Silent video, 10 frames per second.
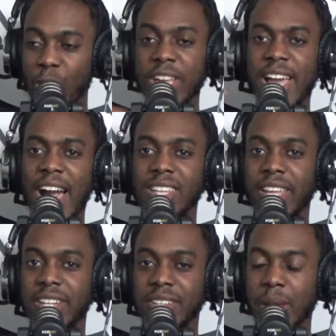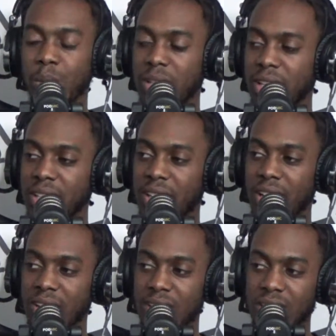he had Leia and they were in
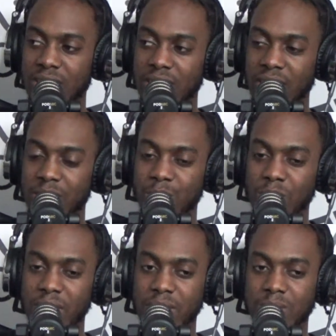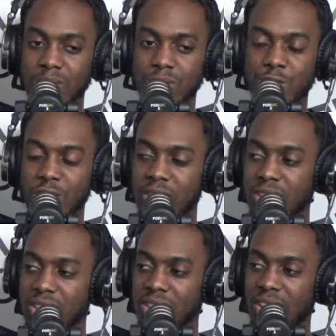that little like
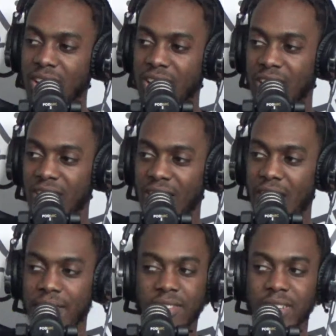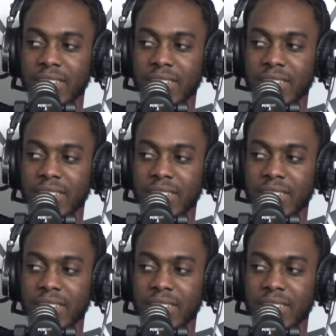truck. I forgot the